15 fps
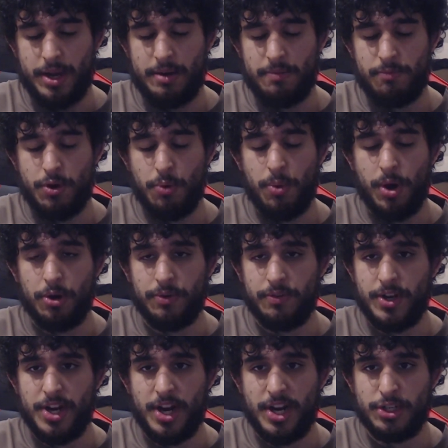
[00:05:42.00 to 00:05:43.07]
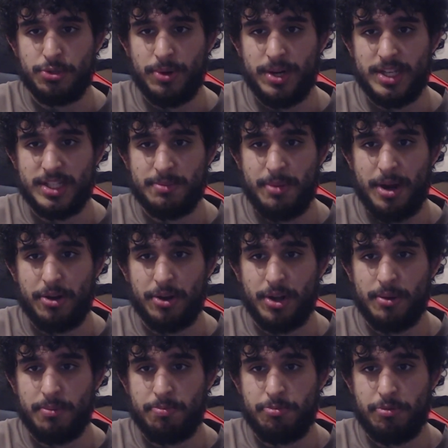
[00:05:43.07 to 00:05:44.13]
world of the 1920s
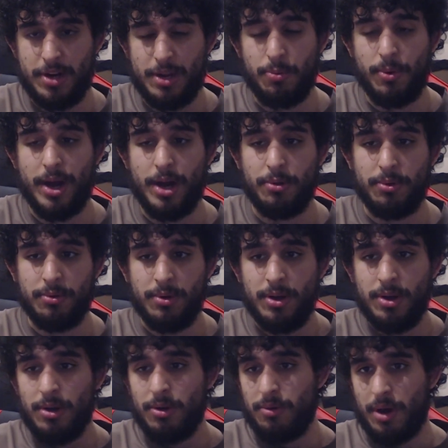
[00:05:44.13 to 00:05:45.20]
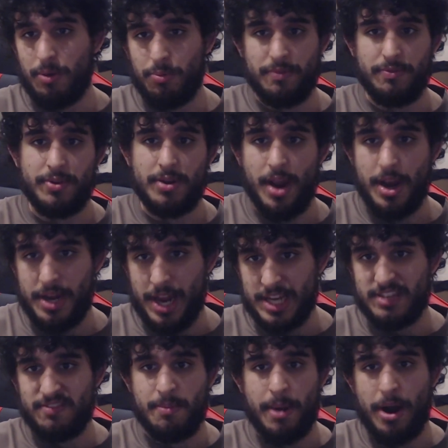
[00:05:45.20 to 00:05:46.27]
America pretty well, with
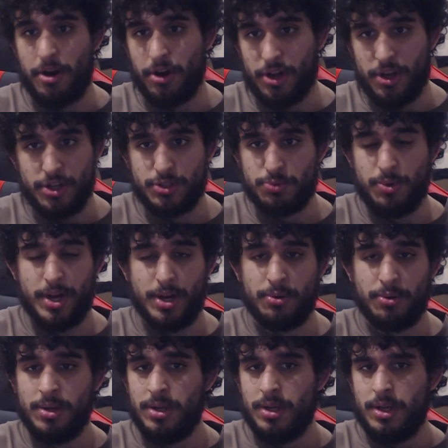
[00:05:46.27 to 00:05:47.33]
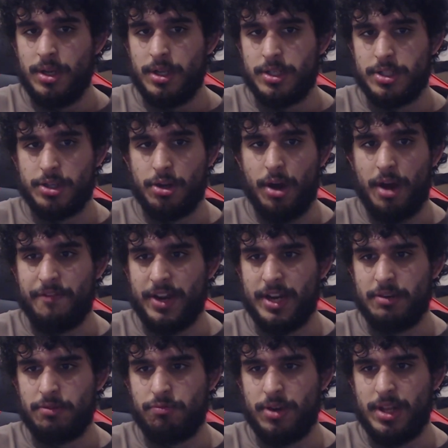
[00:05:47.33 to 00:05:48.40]
Native America as well. So I
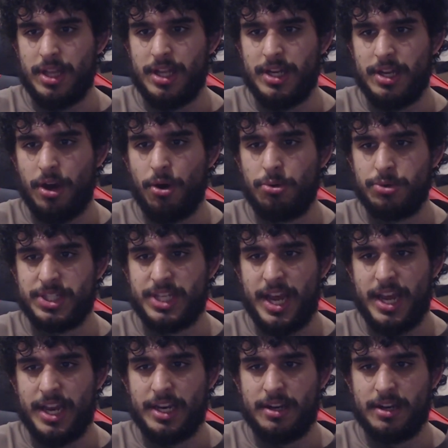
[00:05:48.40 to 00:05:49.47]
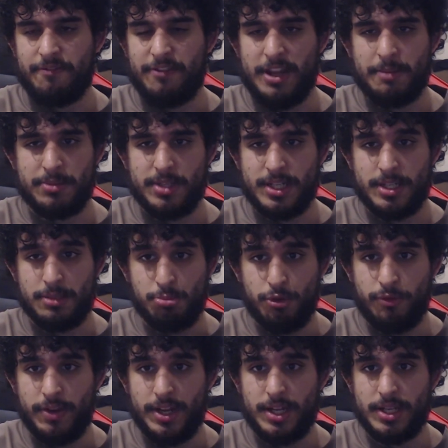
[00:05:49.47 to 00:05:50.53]
think really the whole setting, the themes that this
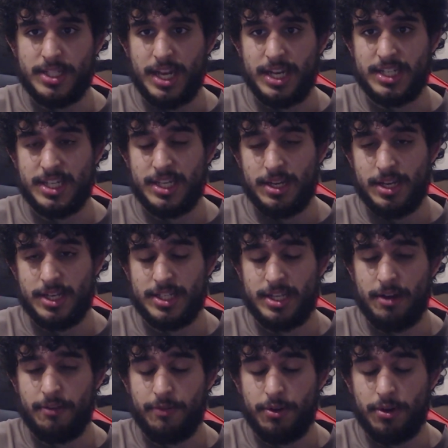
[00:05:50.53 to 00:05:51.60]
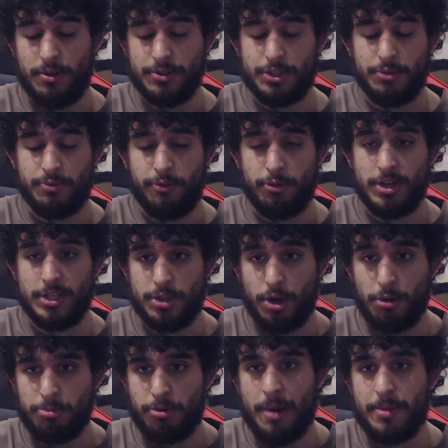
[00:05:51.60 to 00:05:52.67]
movie sets itself onto for this whole
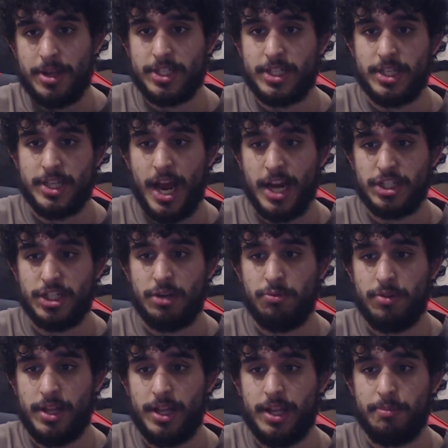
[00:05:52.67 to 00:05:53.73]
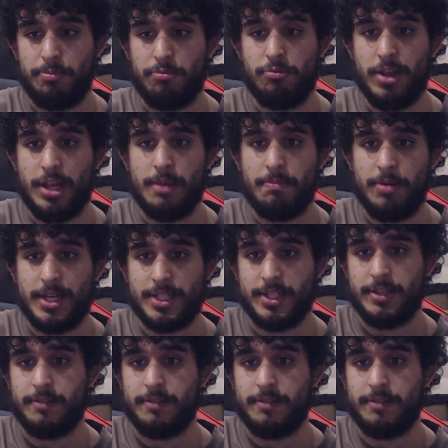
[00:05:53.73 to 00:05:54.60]
premise is actually really, really impressive.